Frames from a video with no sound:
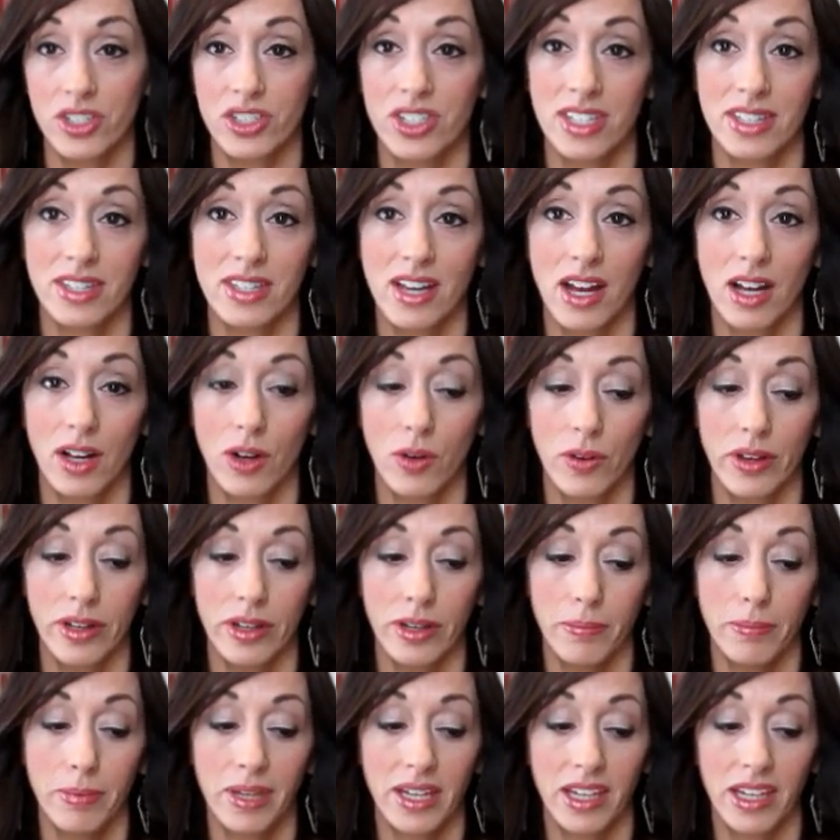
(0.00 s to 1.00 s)
She's not
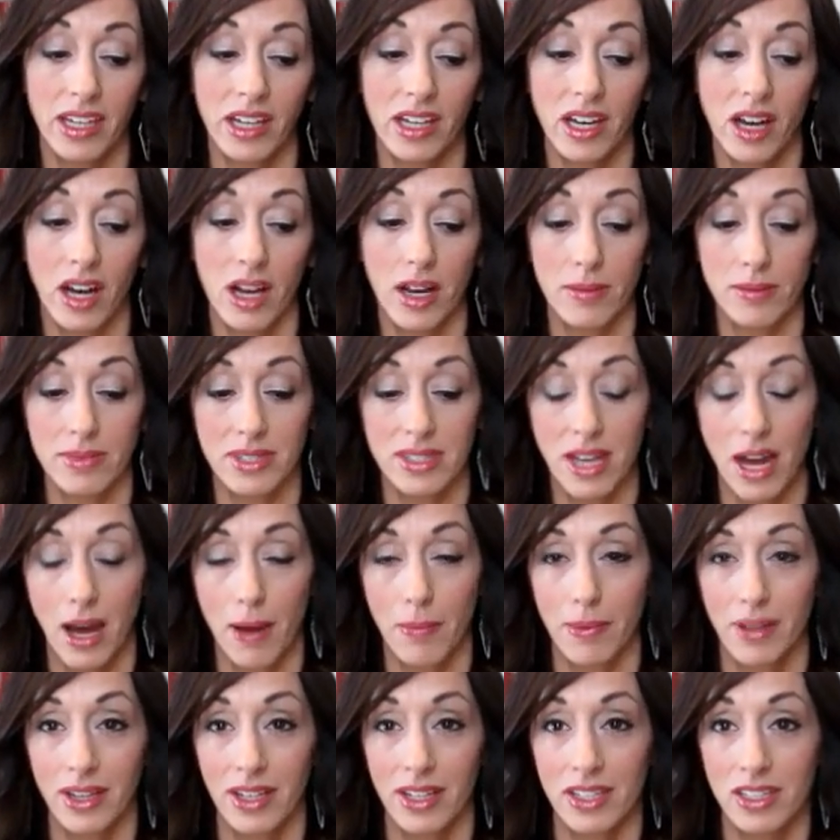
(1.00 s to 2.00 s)
going to be um,
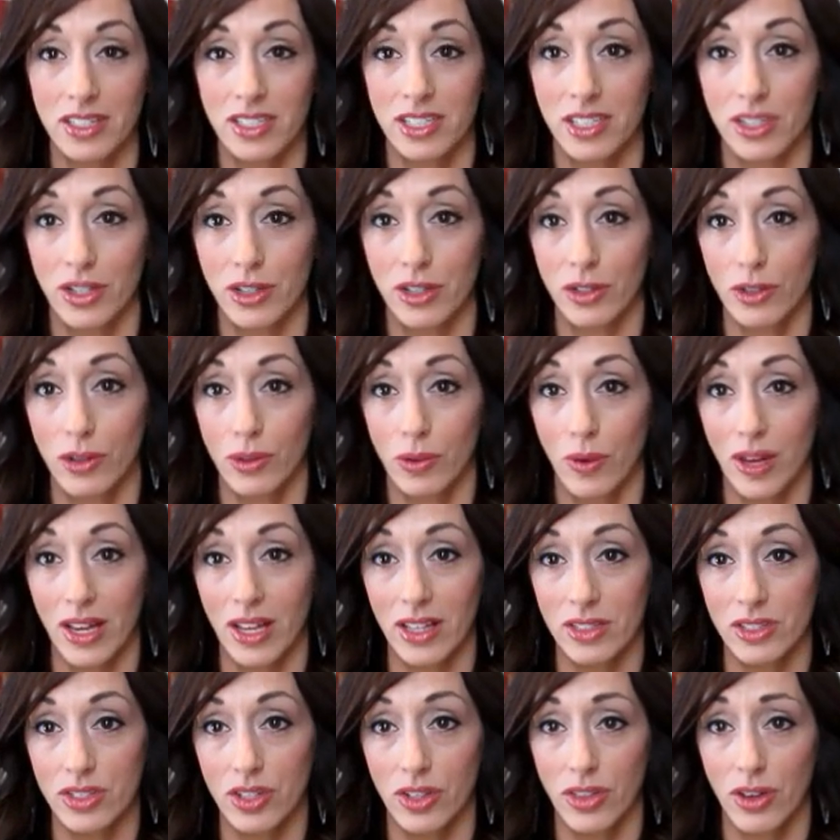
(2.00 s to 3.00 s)
stopping to
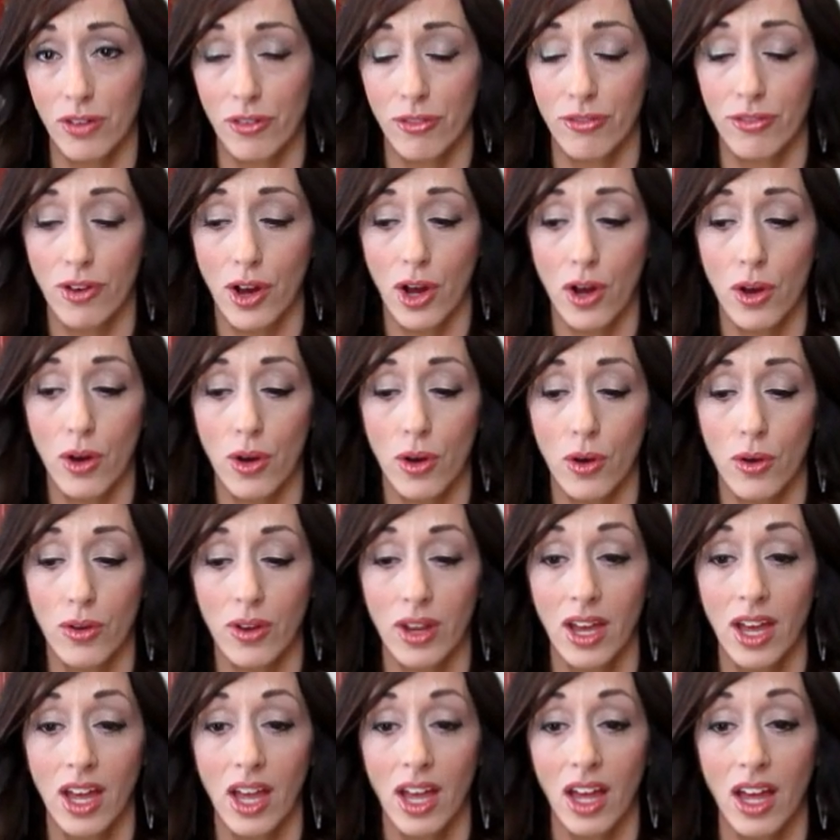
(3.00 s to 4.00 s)
answer the
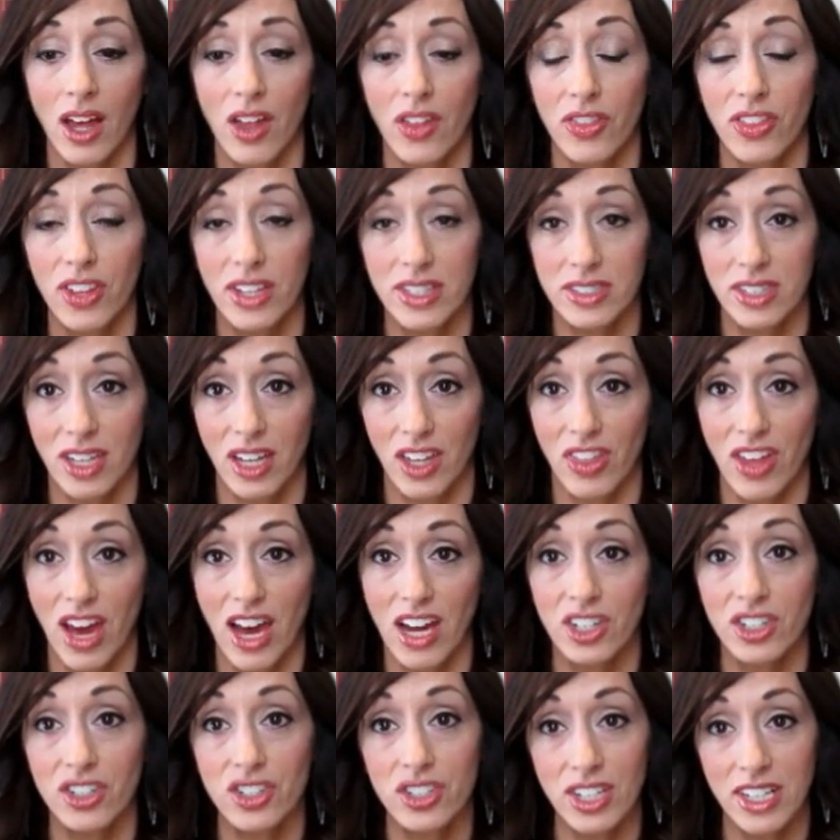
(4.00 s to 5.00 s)
phone and things like
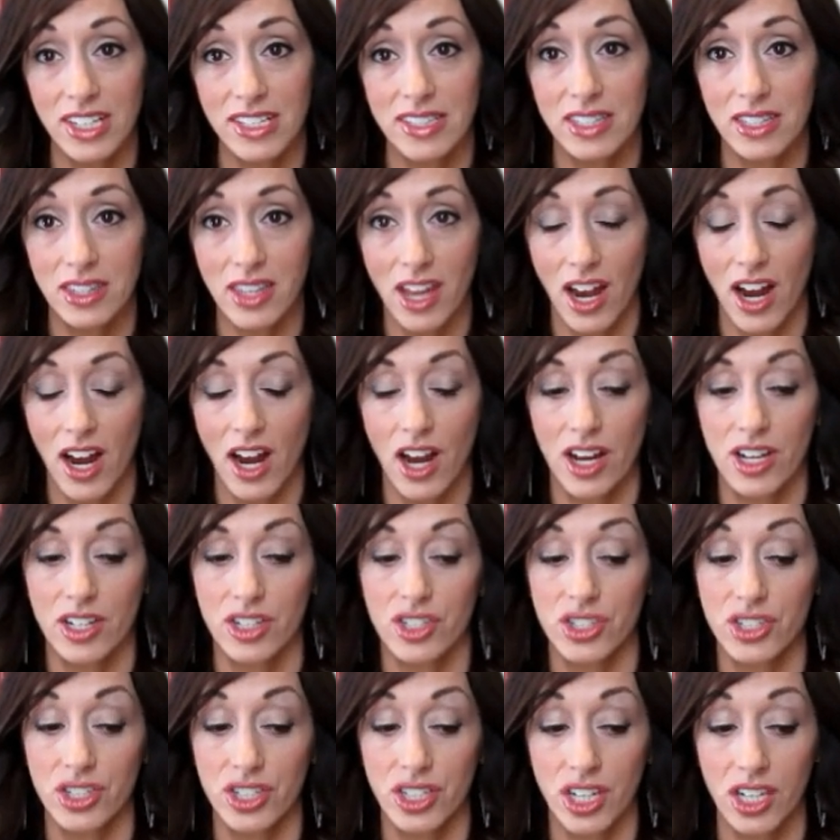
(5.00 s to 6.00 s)
that. She's there
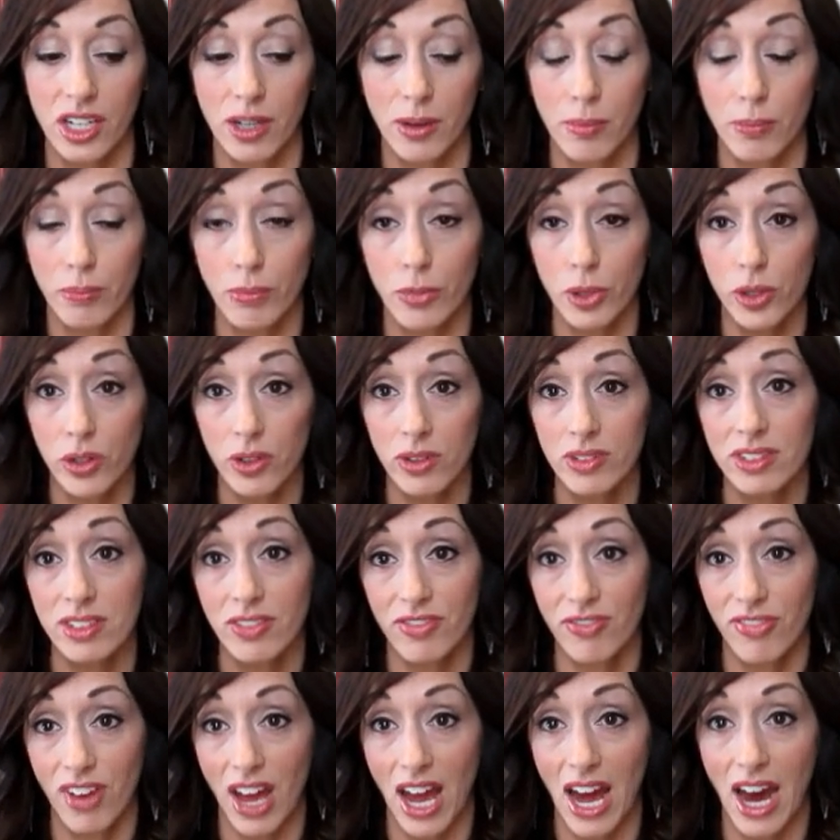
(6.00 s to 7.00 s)
and she
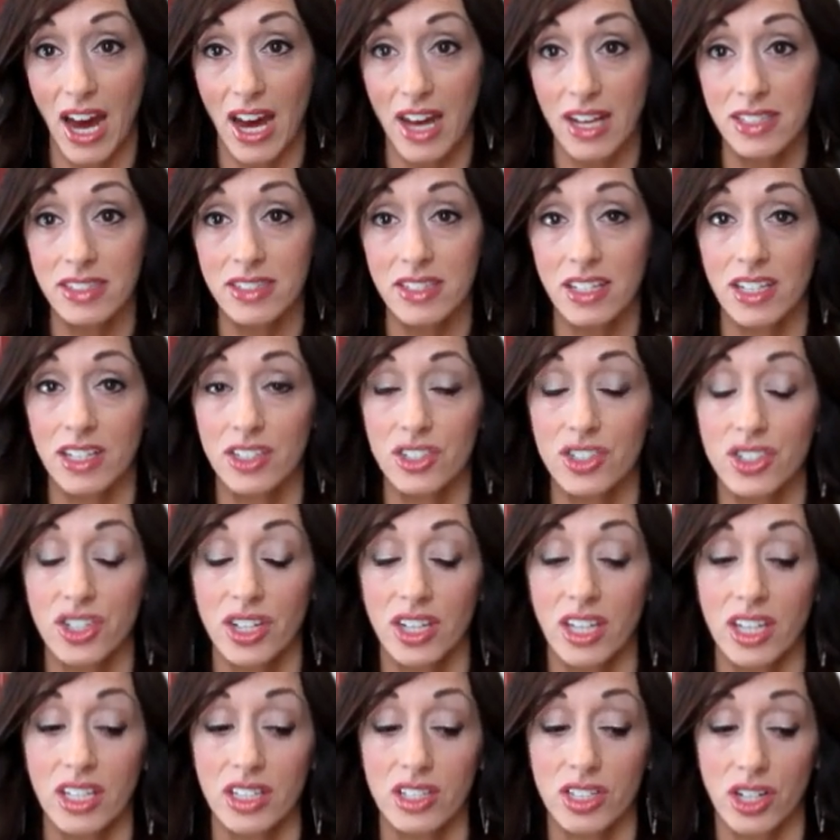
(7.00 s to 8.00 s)
moves fast and
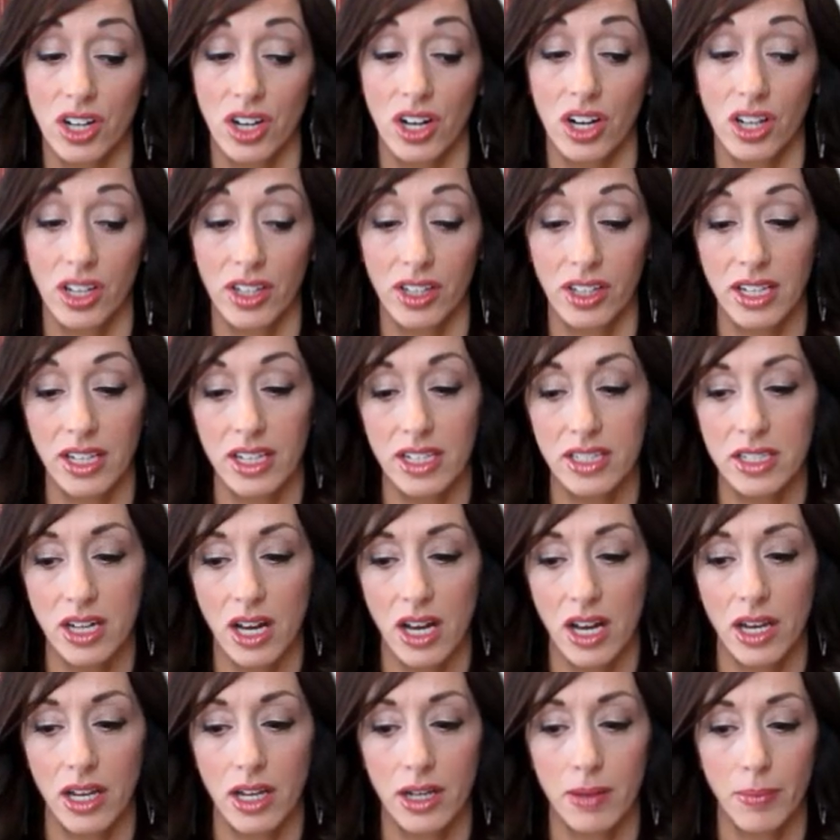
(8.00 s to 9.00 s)
she gets her cleaning
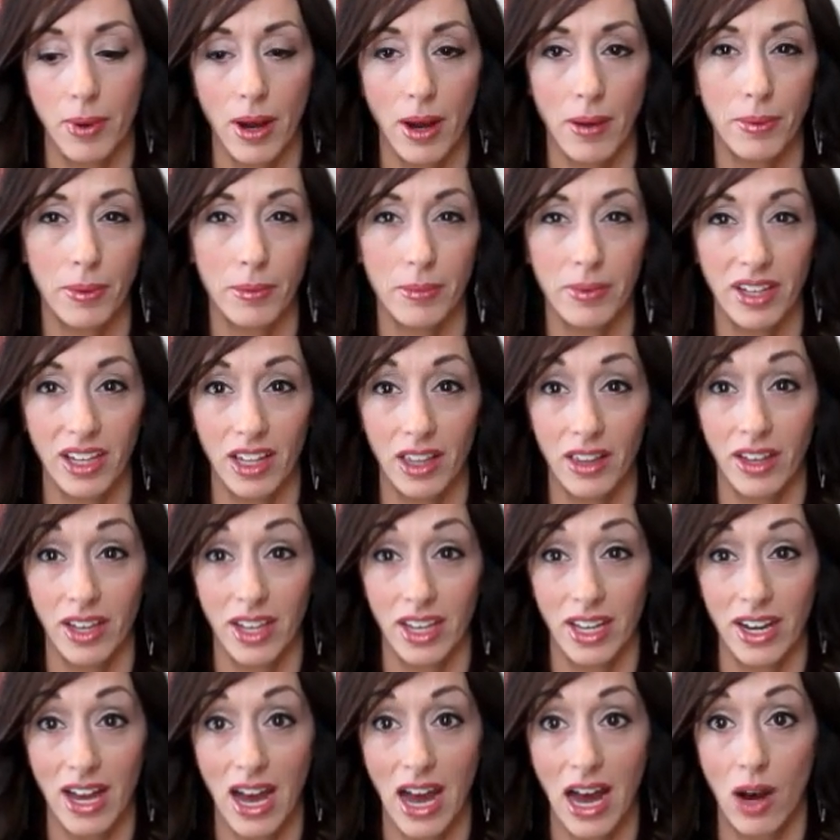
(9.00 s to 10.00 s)
done in probably
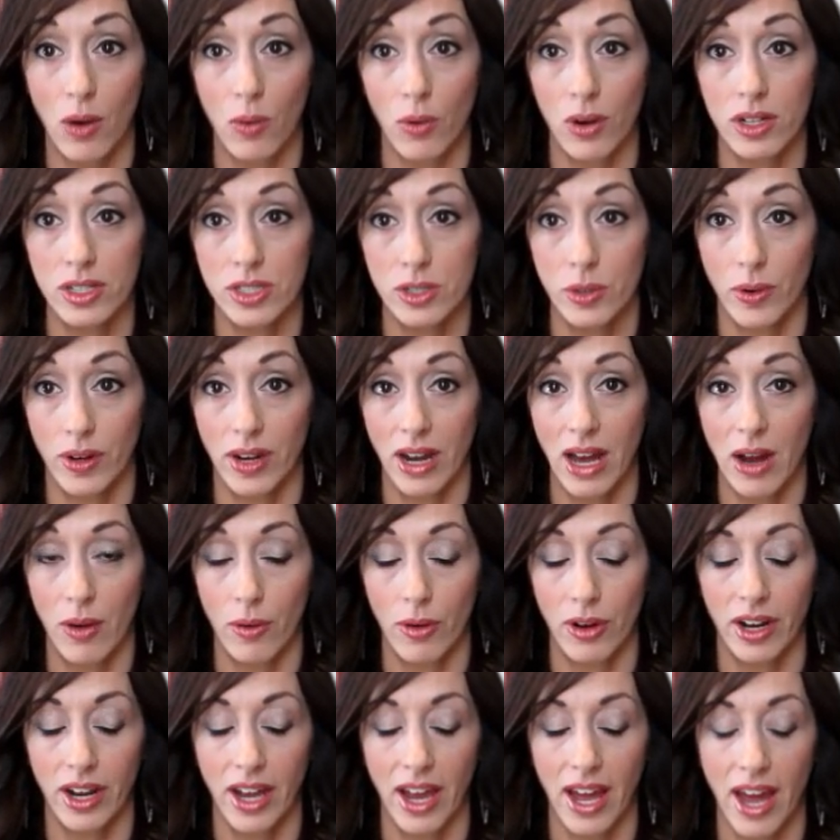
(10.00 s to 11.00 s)
like an hour to an
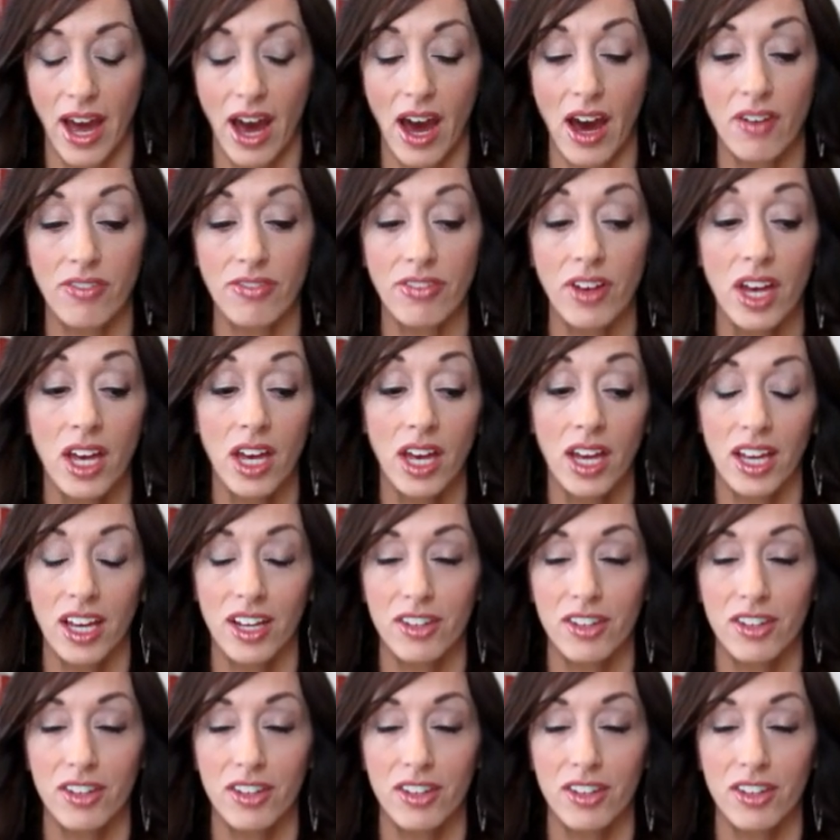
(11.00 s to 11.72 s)
hour and a half.